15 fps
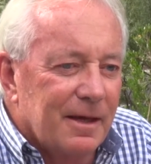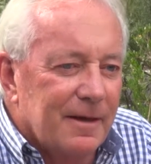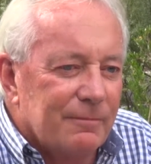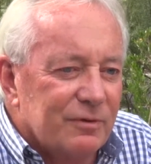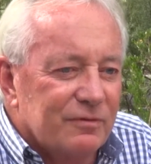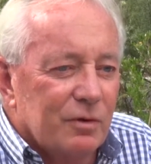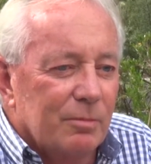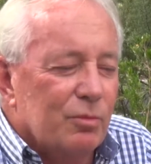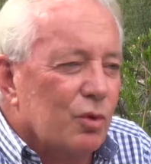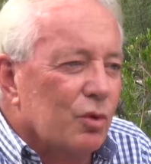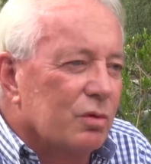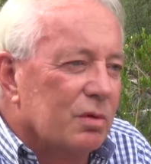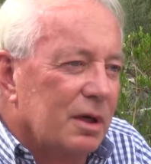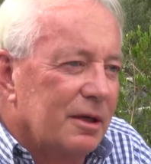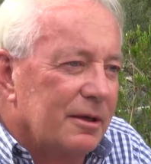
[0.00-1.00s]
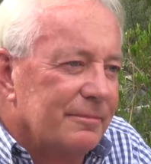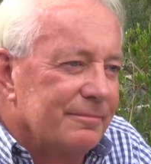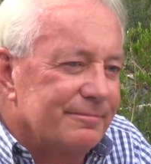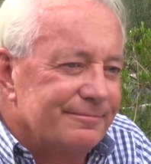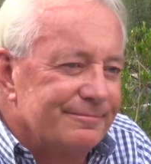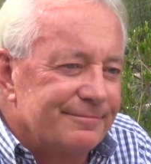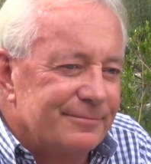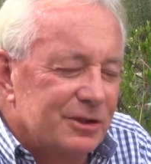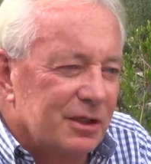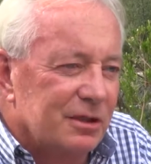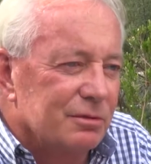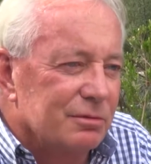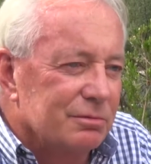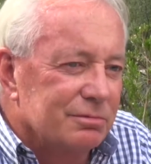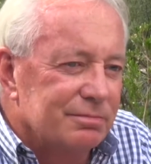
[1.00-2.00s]
we've got more
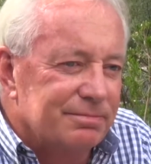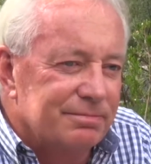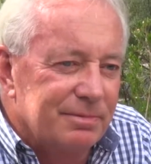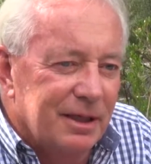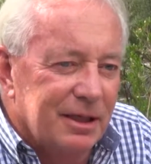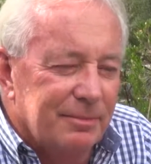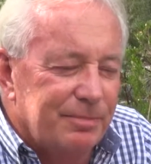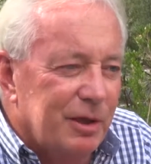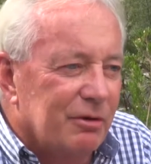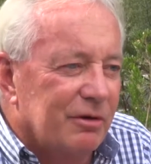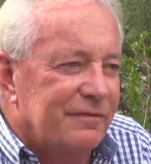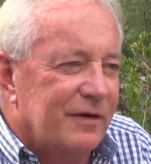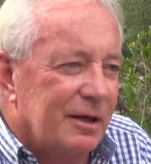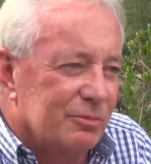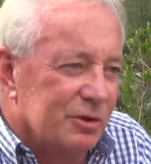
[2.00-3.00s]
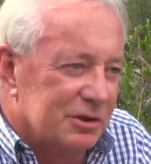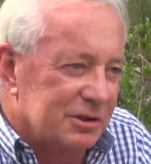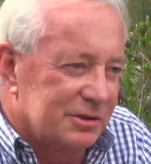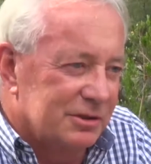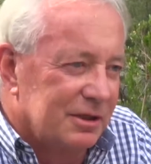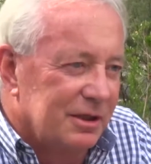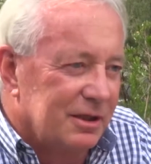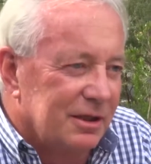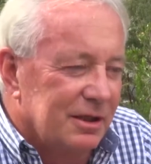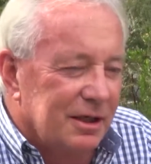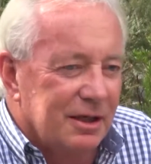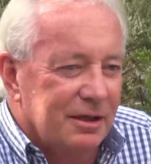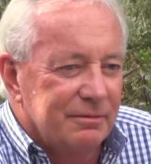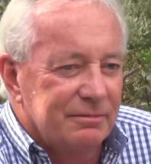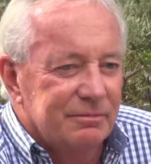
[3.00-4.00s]
single parent families.
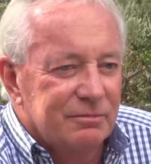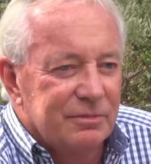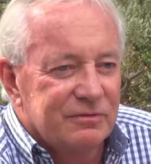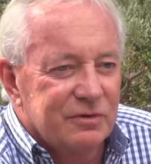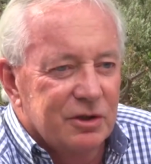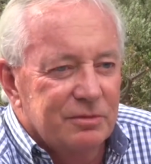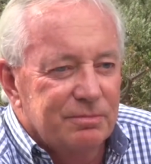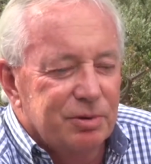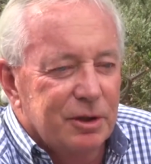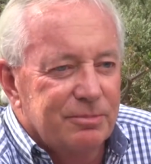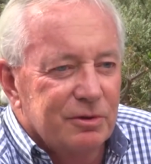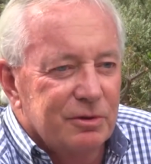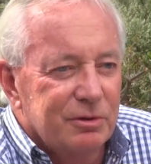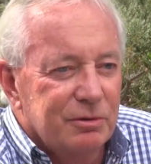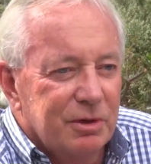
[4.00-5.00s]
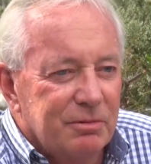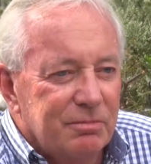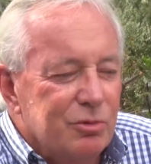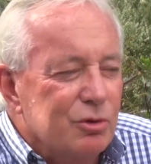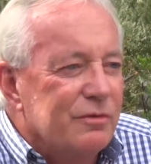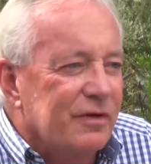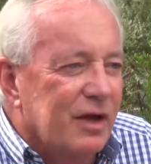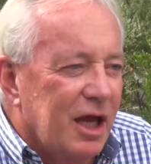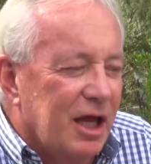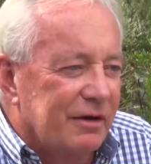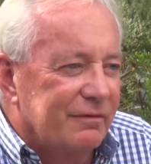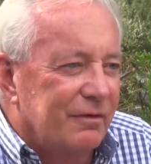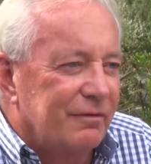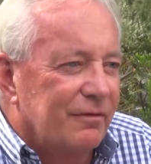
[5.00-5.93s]
We've got people who are moving out of an